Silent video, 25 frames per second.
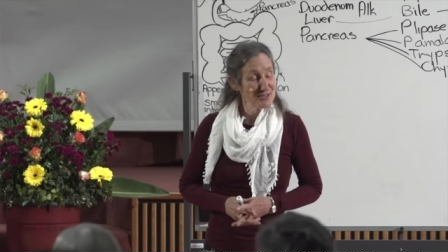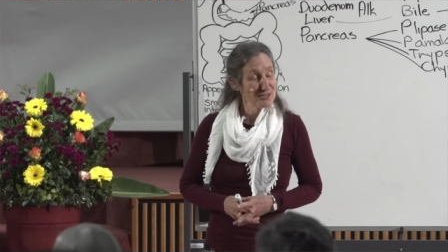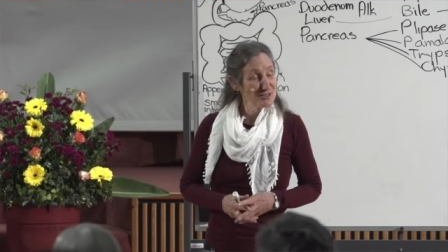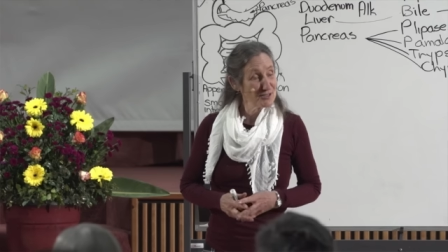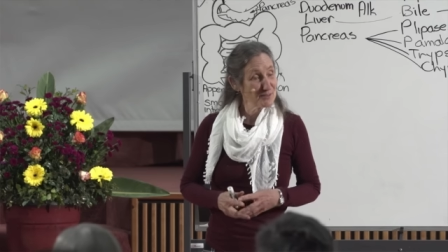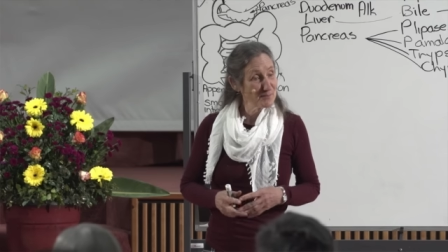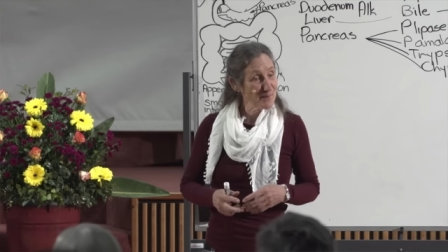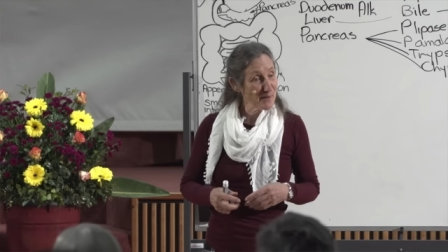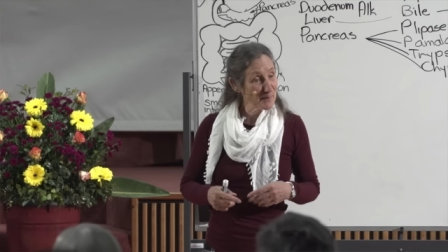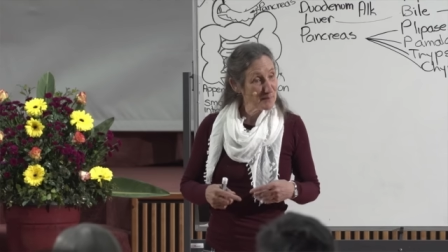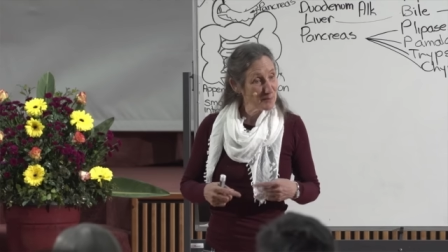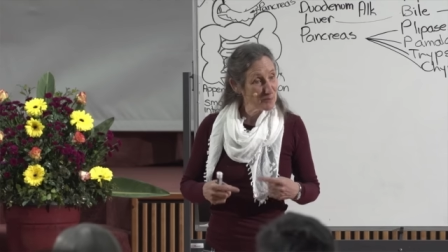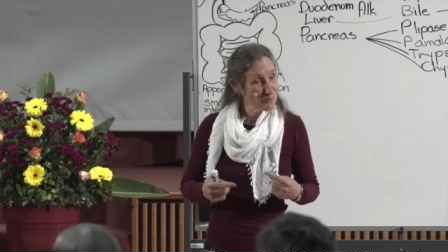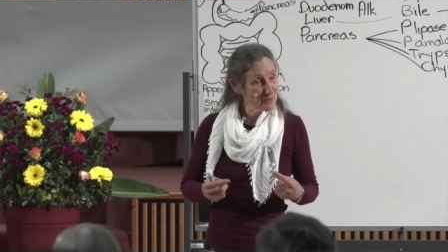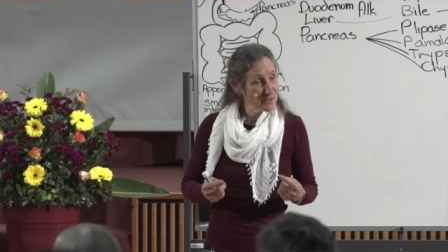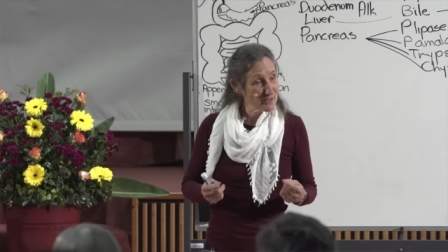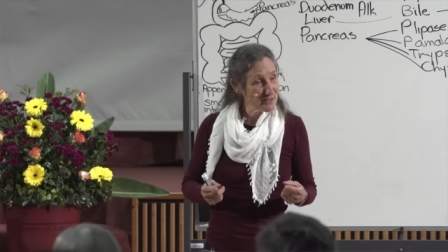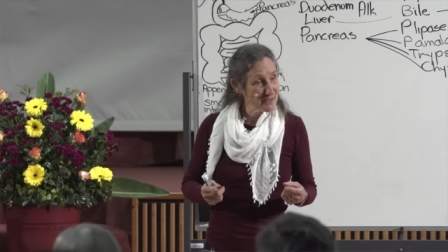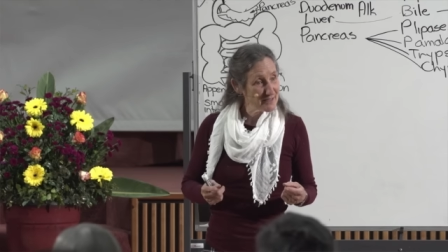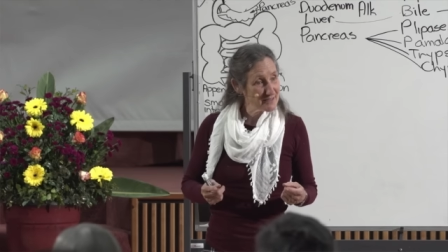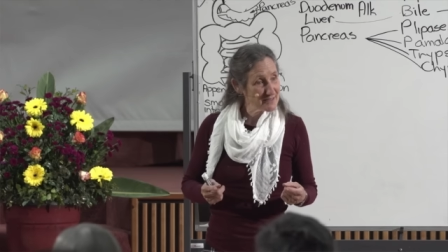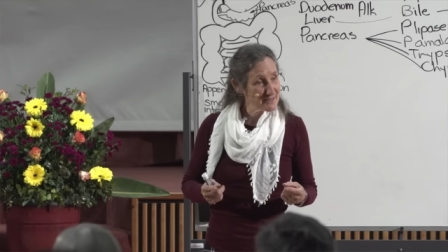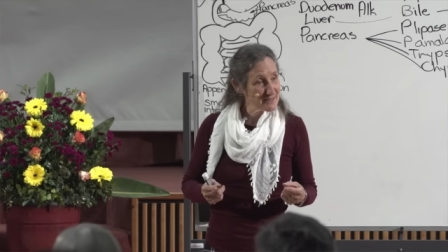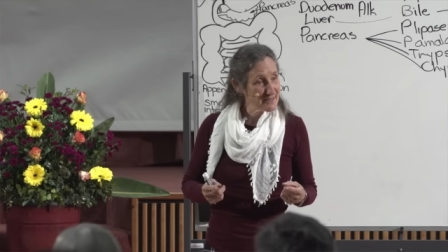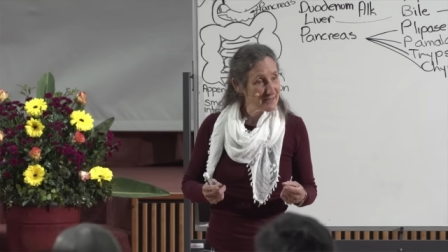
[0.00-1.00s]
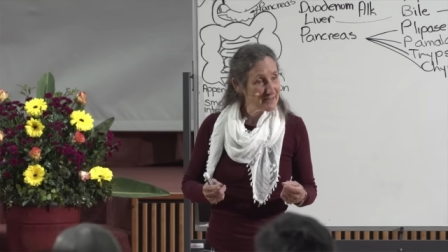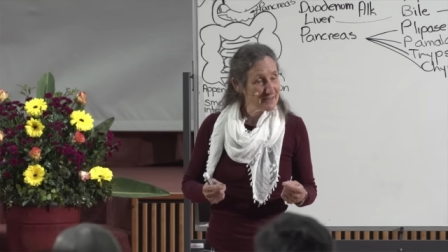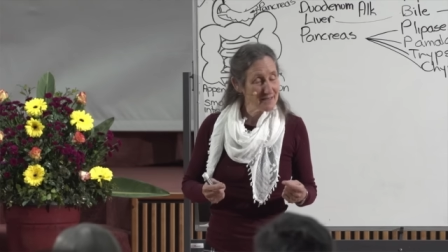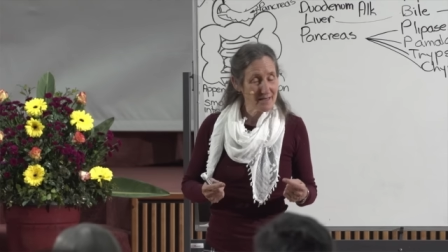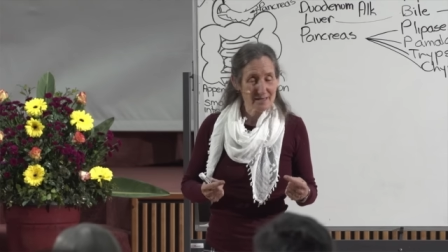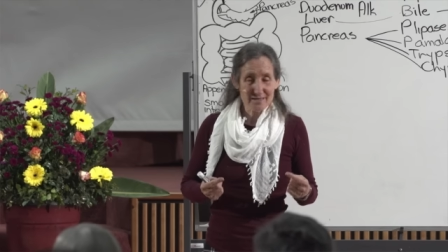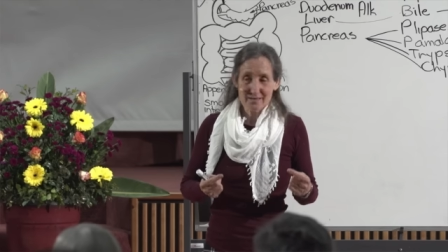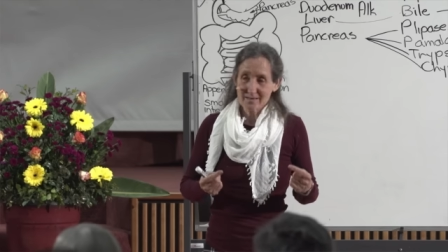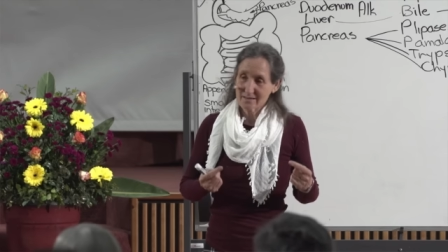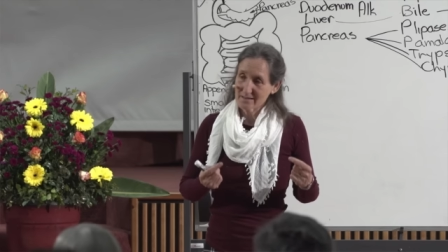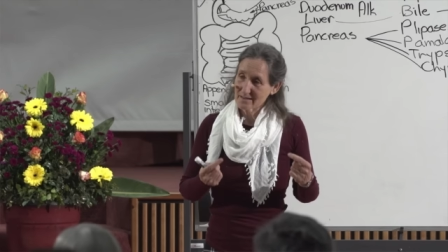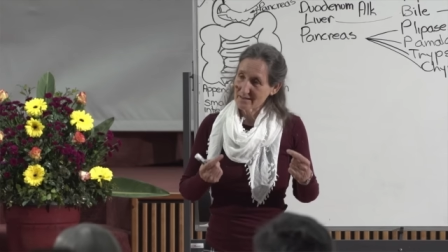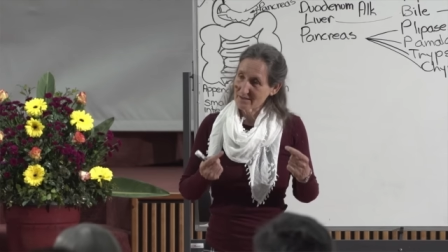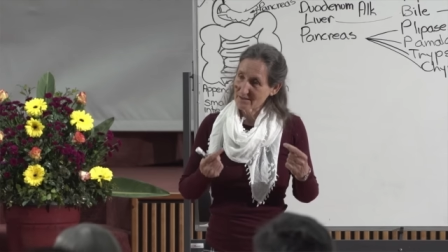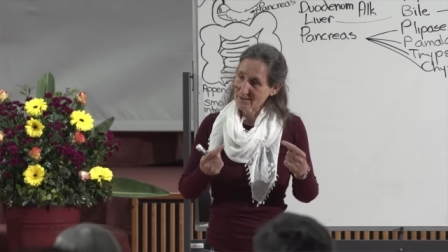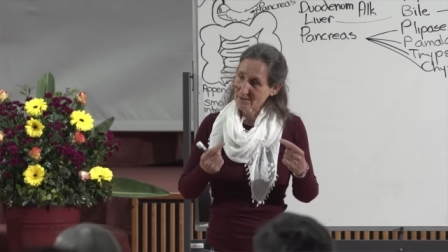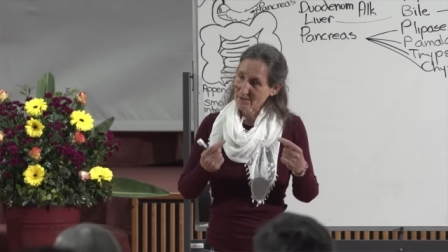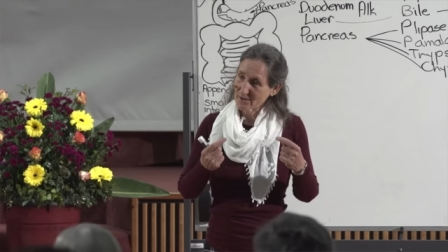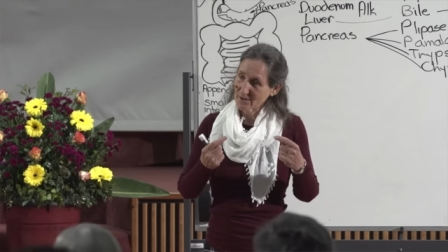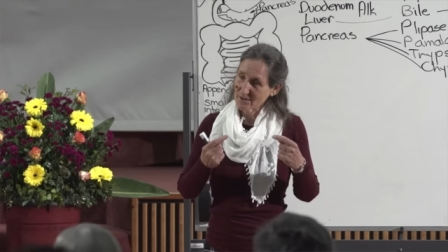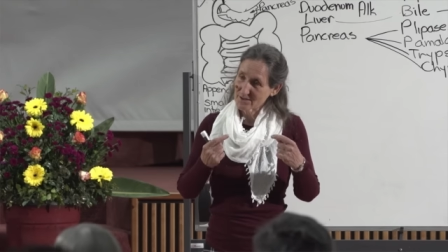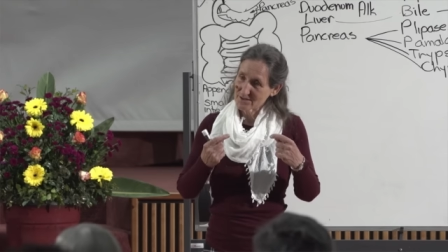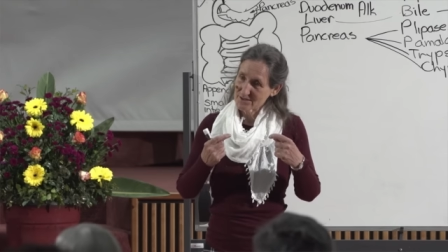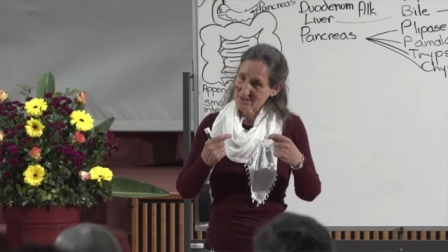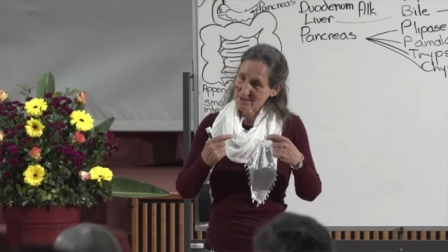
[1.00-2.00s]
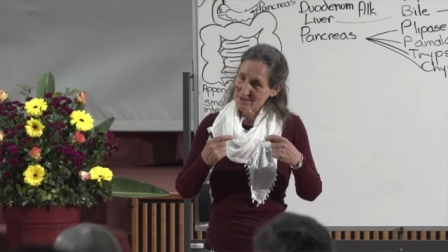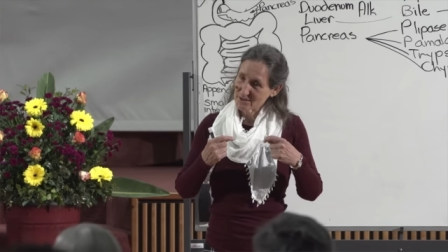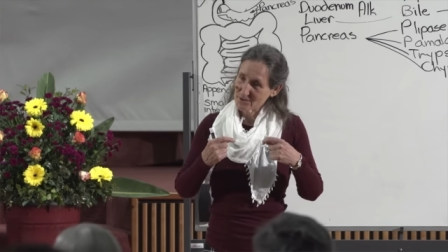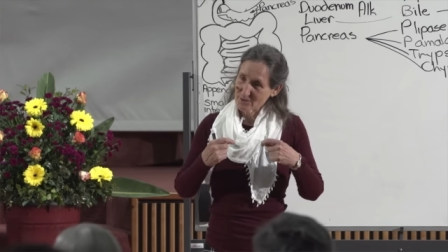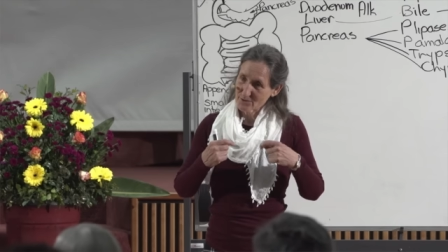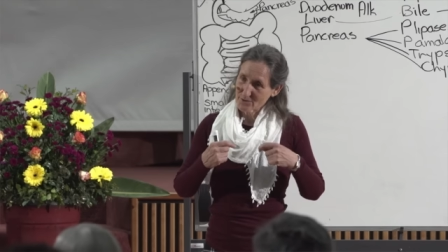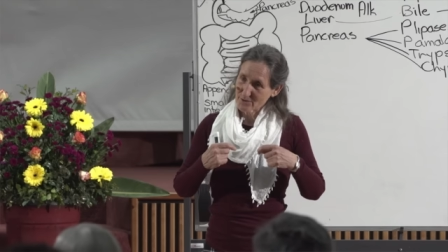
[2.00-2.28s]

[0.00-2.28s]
Do you remember what I said? Anything that goes into